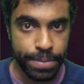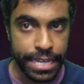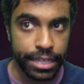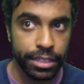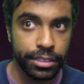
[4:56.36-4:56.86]
to
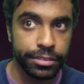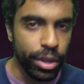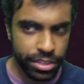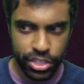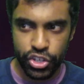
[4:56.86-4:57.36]
speak.
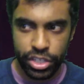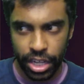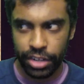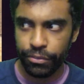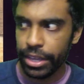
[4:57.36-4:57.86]
Now, was this
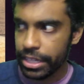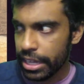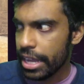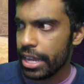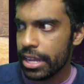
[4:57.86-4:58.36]
just kind of
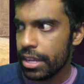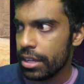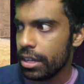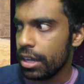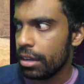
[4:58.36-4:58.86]
like
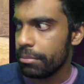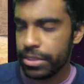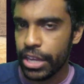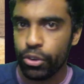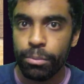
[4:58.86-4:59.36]

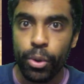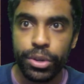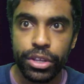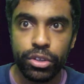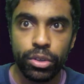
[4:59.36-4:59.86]
a
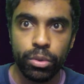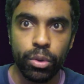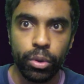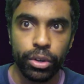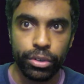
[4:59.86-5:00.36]

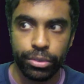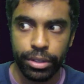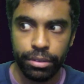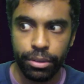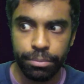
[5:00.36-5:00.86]
ceremonial or,